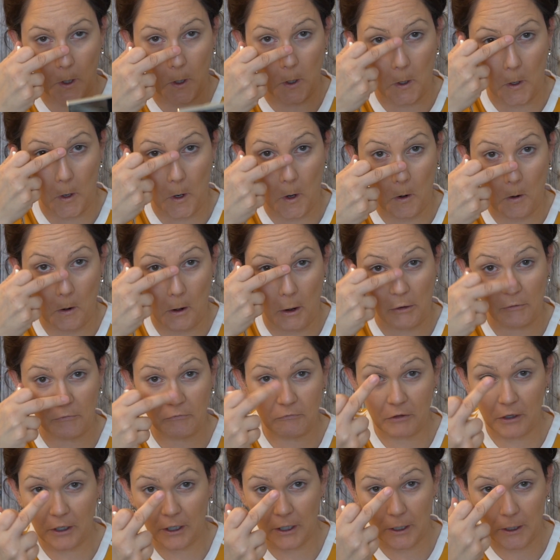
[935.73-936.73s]
No, I'm
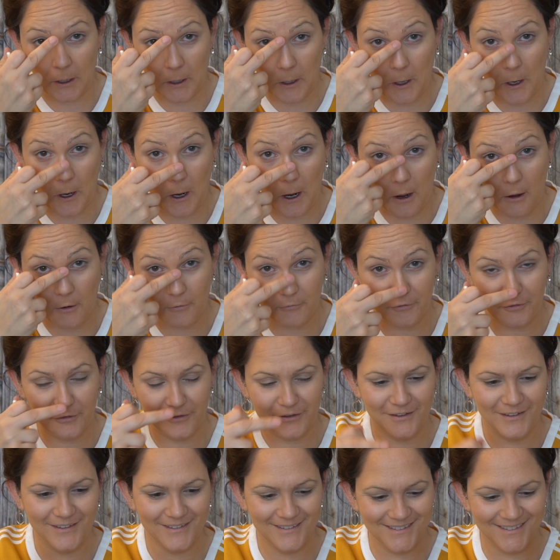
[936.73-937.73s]
not flicking you
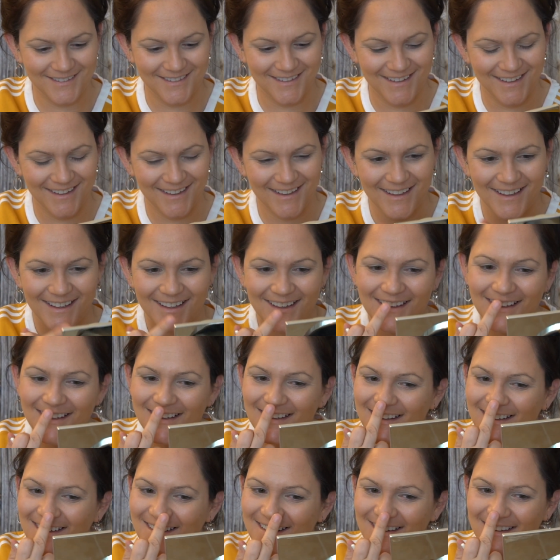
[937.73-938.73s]
off.
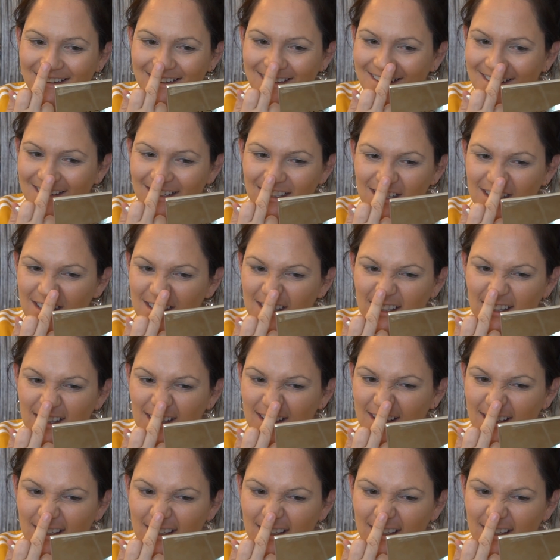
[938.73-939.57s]
It's